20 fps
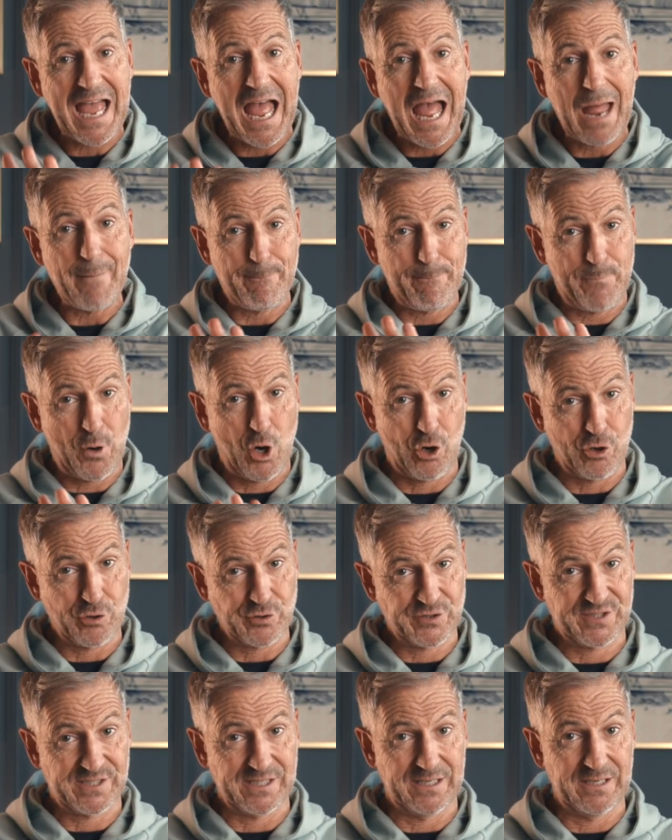that
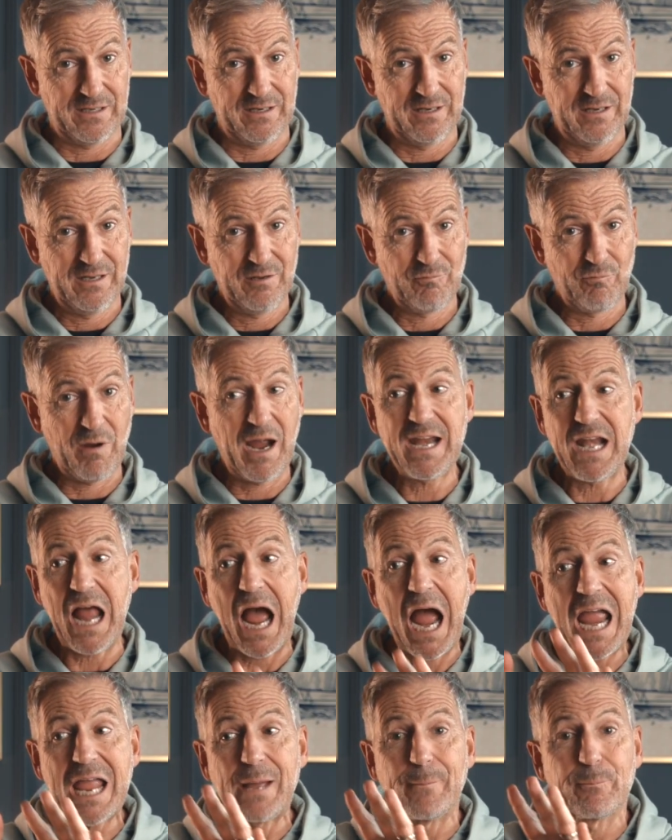person, right?
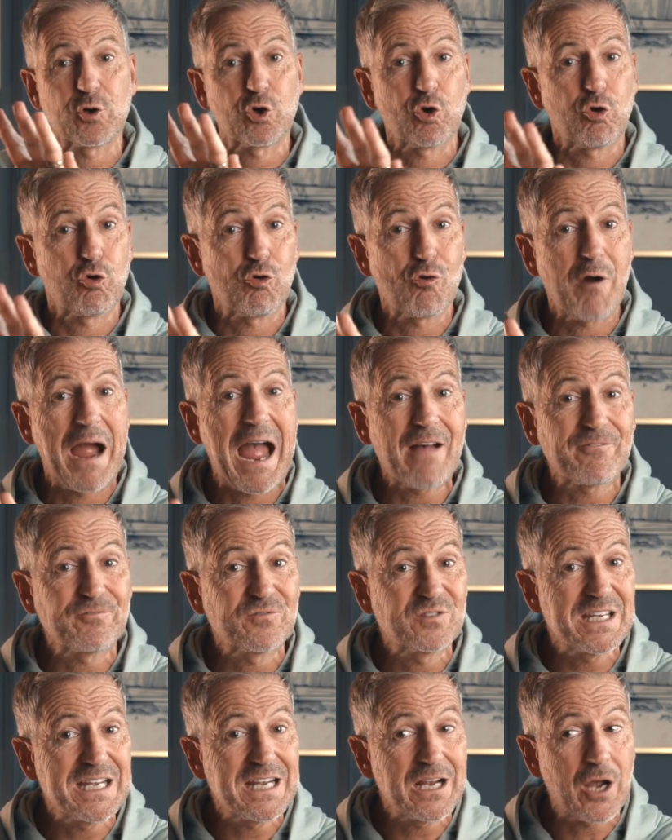I am
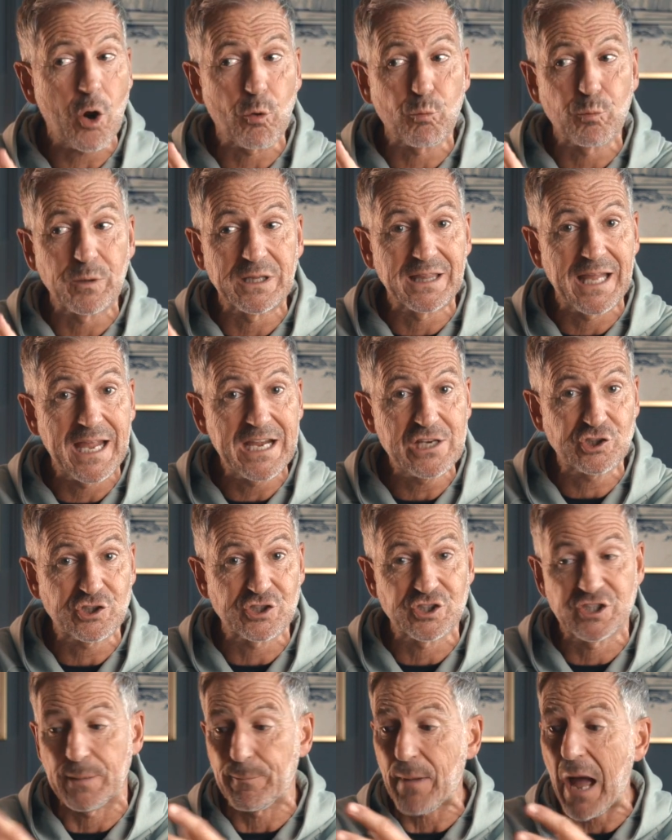crafting a
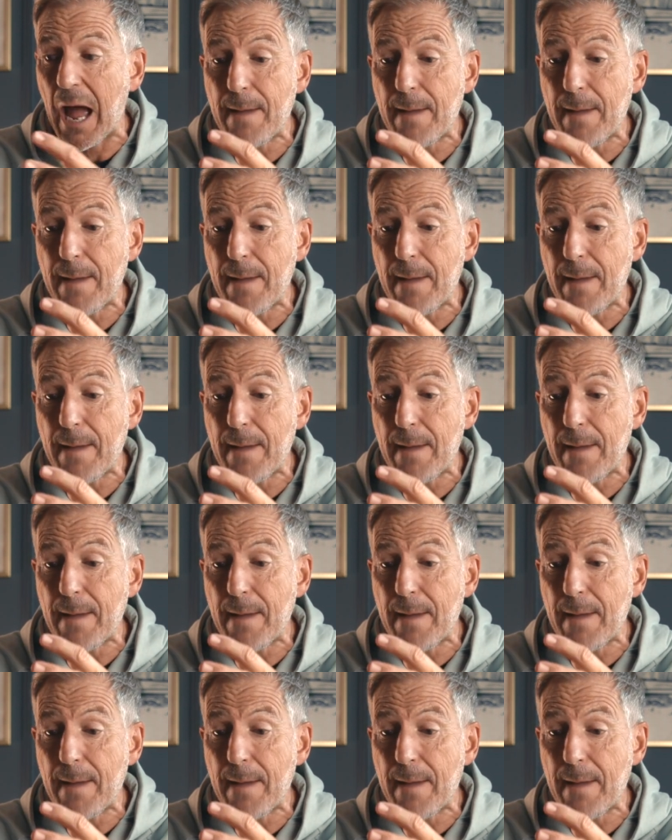relationship.